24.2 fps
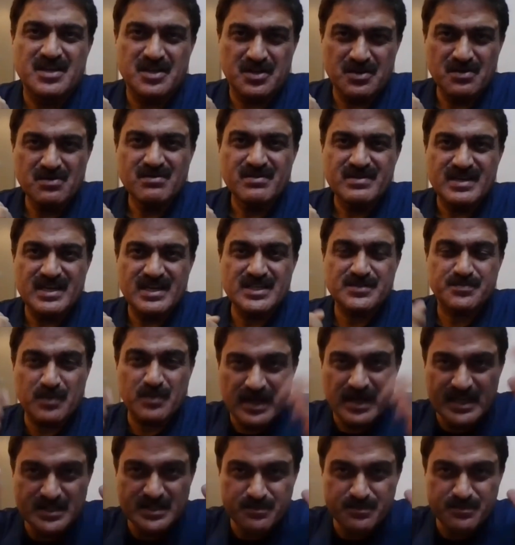
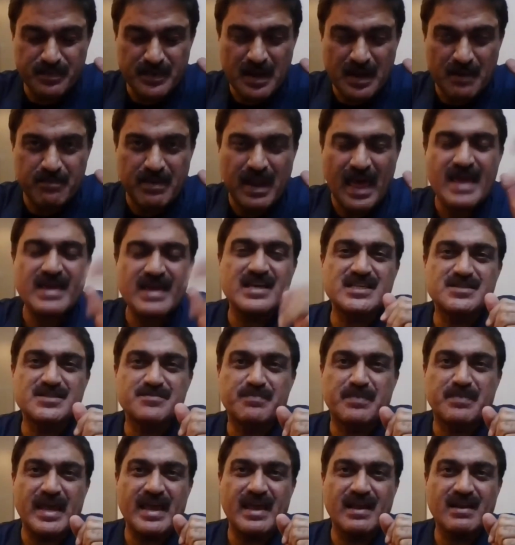He's applying his
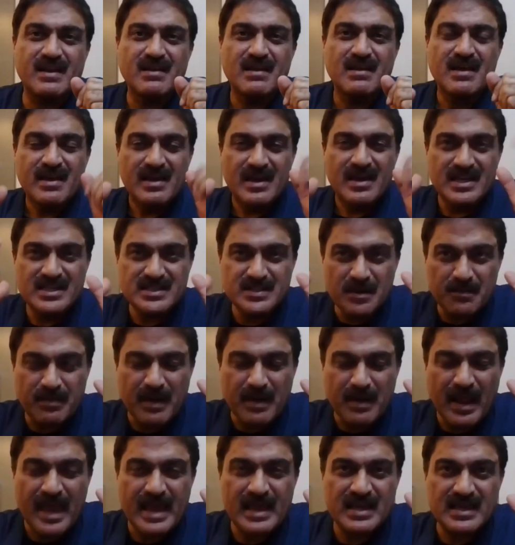brain, he's
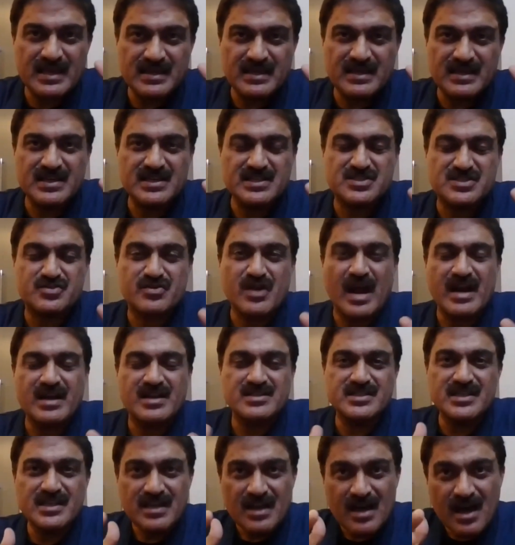applying his
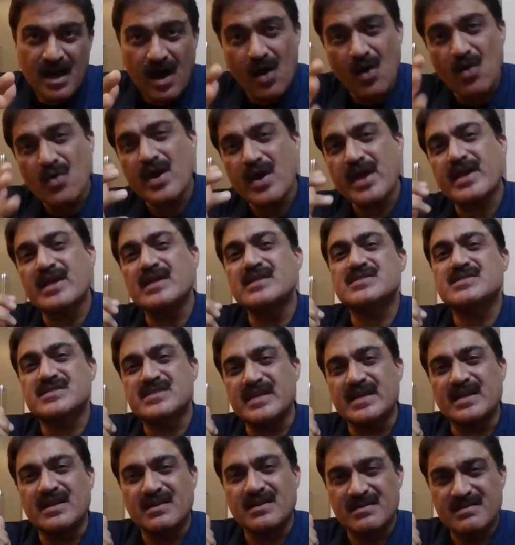strategy, how I can
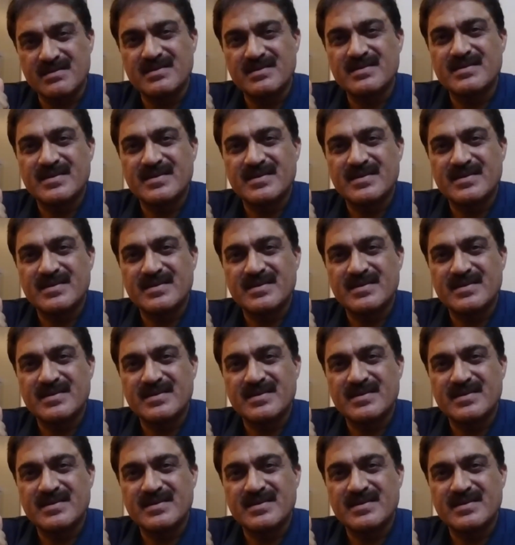steal.